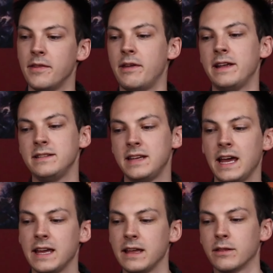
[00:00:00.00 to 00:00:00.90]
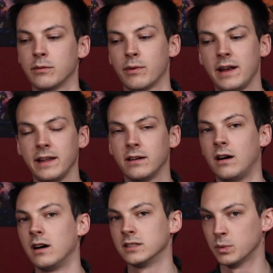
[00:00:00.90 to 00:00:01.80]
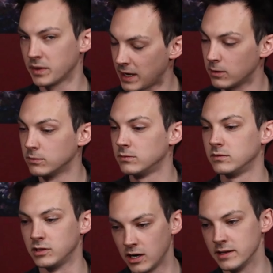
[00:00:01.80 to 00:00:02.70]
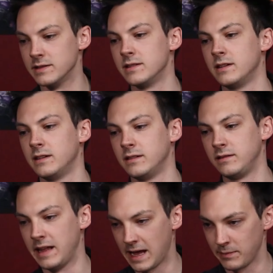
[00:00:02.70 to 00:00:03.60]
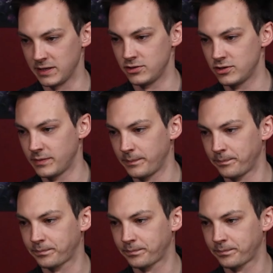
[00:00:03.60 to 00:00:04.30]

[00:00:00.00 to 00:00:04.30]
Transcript: than taking the Rending Claws without guns damage.